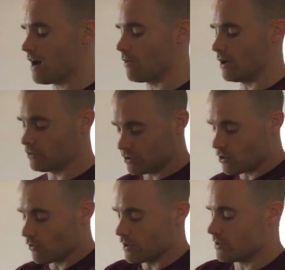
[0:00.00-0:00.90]
that way. Don't
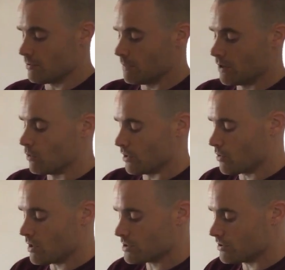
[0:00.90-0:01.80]
just go right to the middle where the
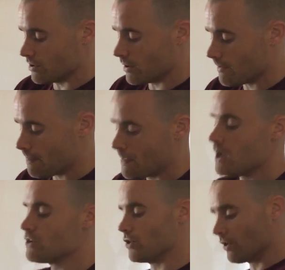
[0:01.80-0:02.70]
questions are.
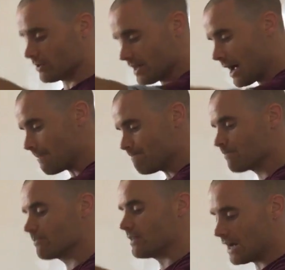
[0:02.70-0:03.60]
So you go to the top.
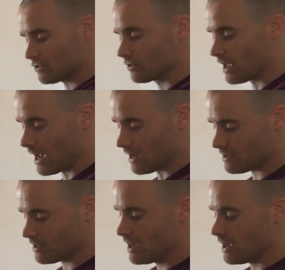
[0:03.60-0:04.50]
Natural
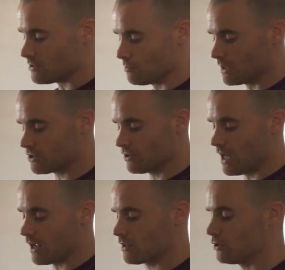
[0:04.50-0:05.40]
gas is a mixture
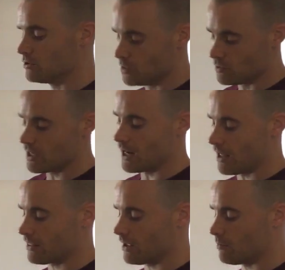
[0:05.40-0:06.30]
that includes butane,
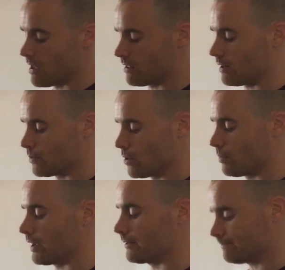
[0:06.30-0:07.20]
ethane, methane, and
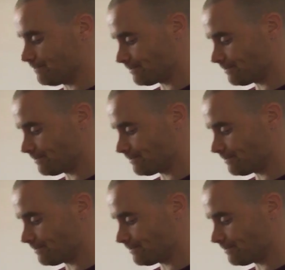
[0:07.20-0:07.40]
propane.